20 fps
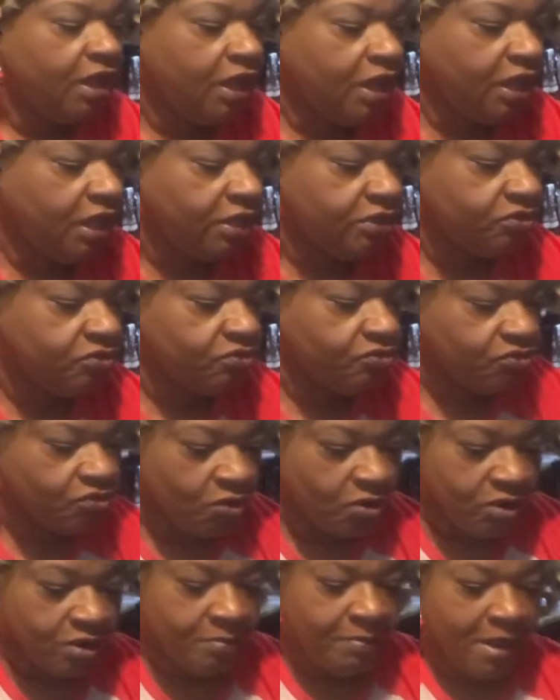And you
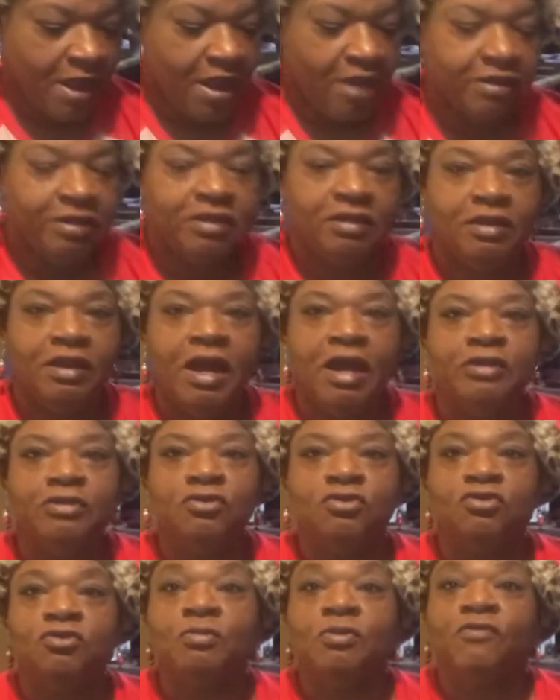thought about it. I
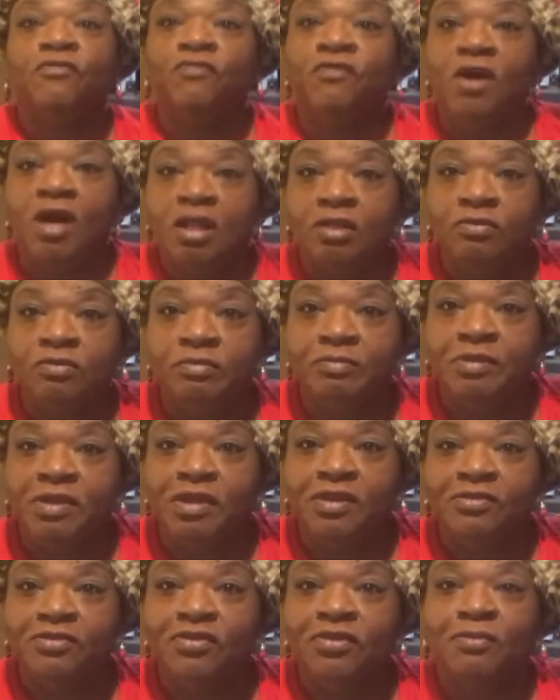know you've been
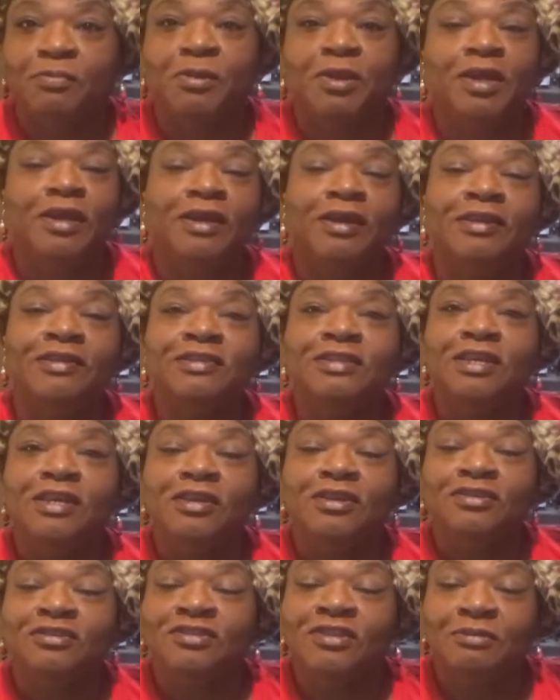following me, because
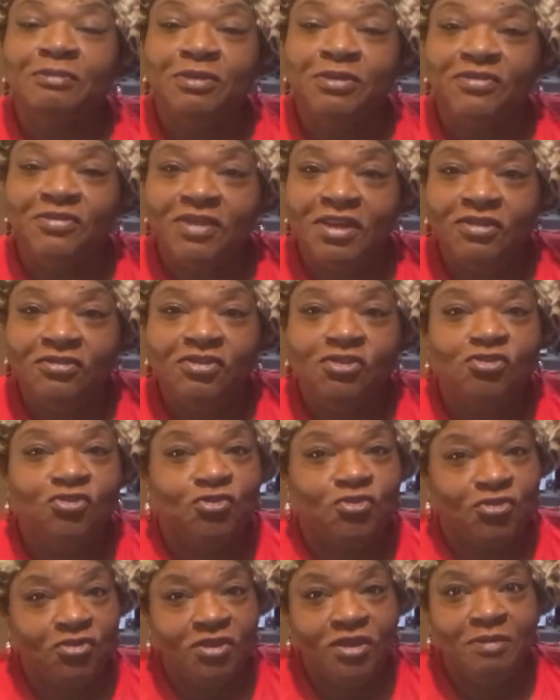some of the things that
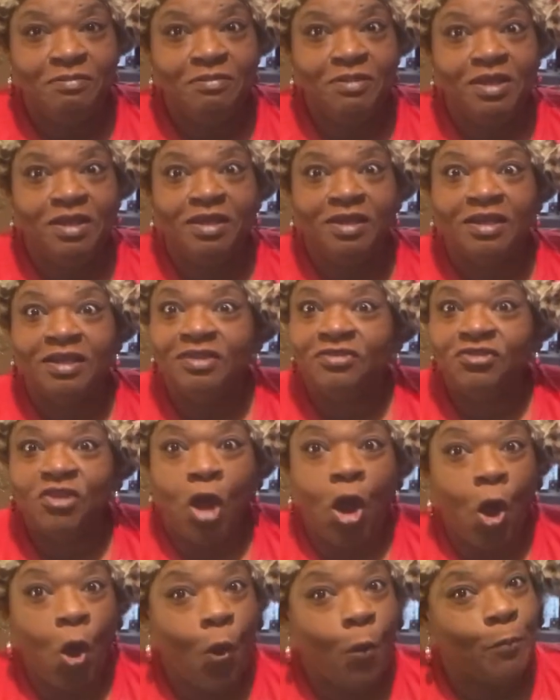you sent me is
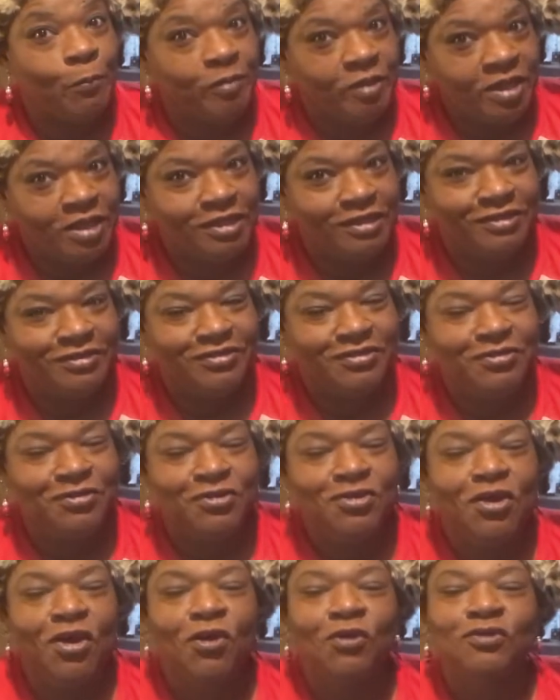all me, you
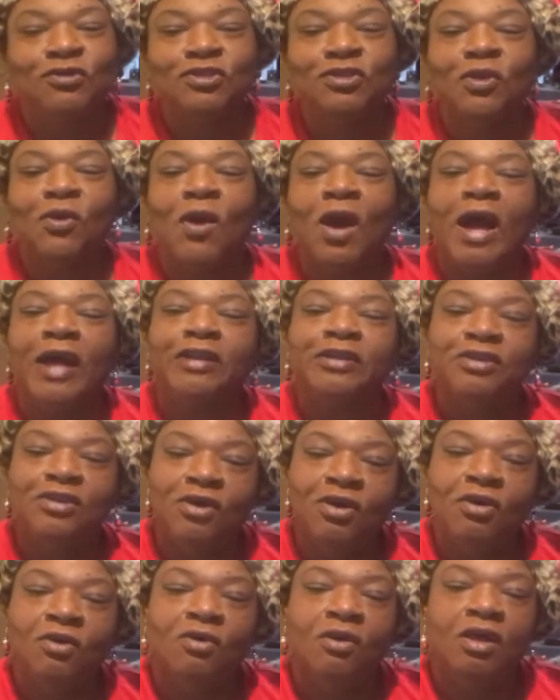know. So I
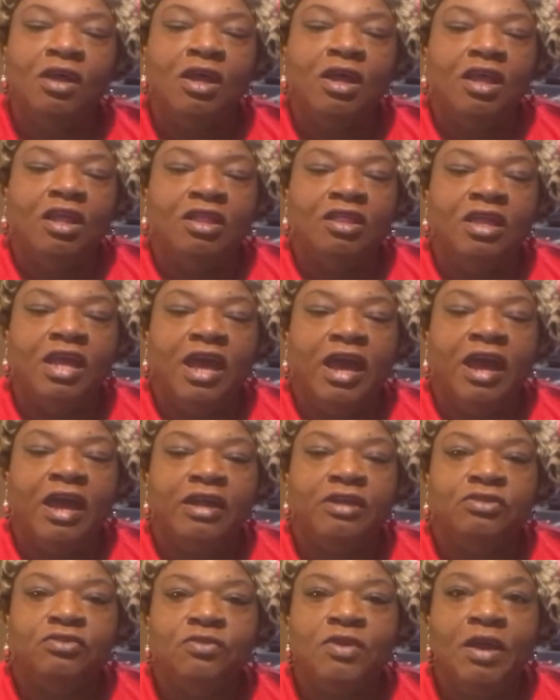know
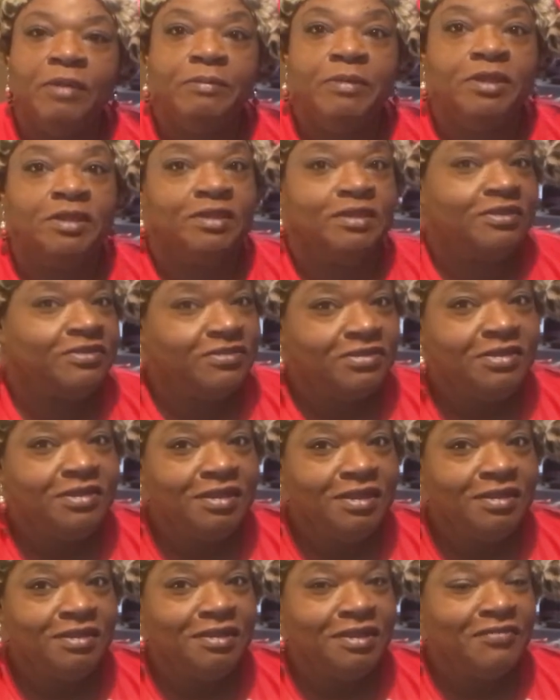that you have been
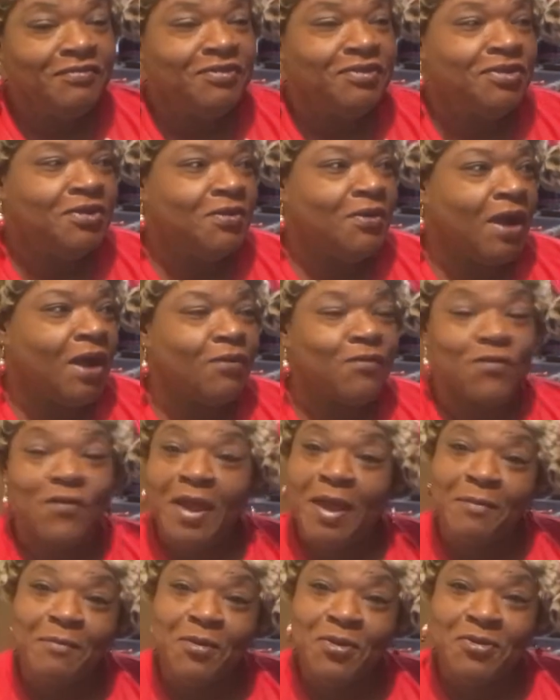listening, even though I
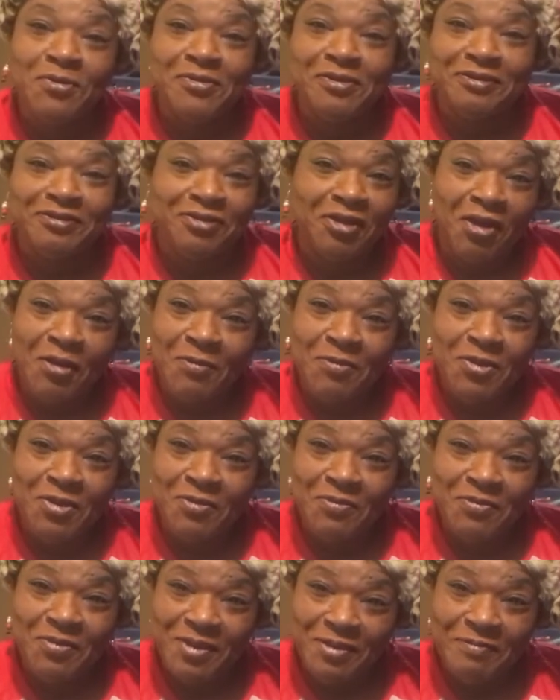ramble and talk a
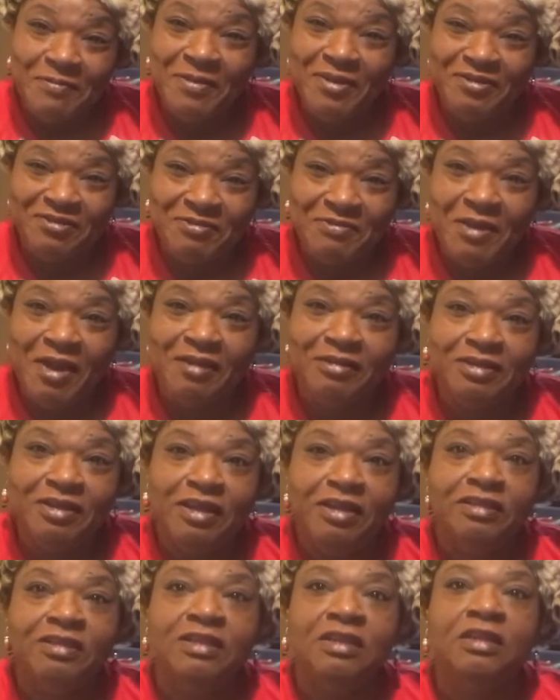little bit much about
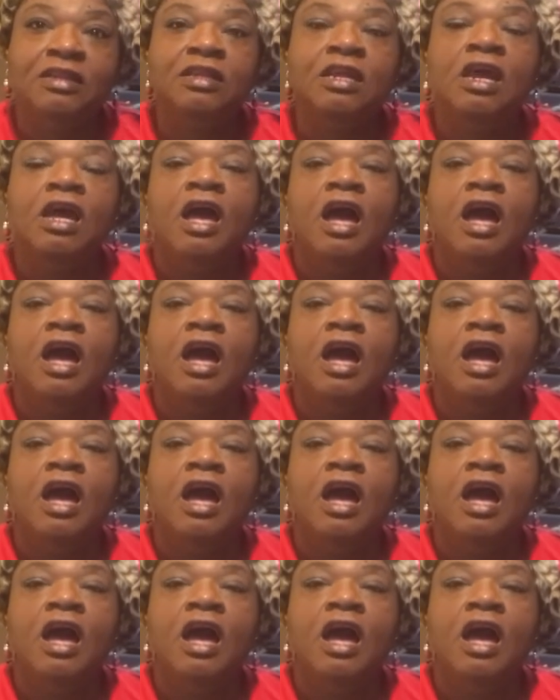nothing.